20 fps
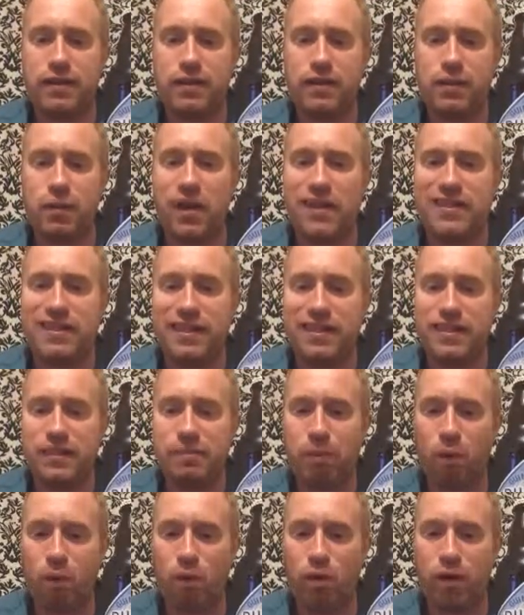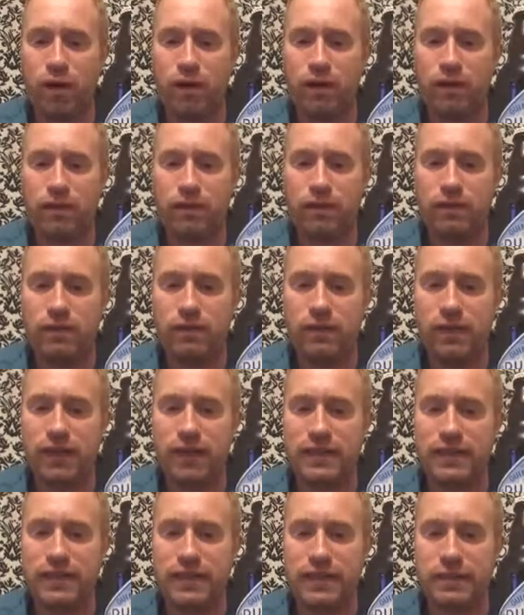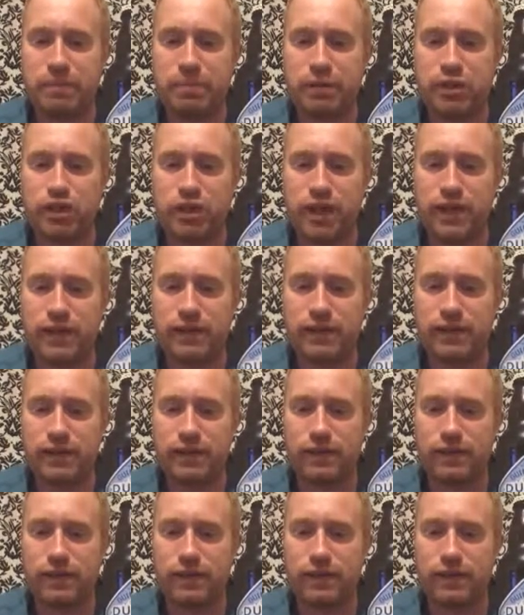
The West Indies Porter at 6%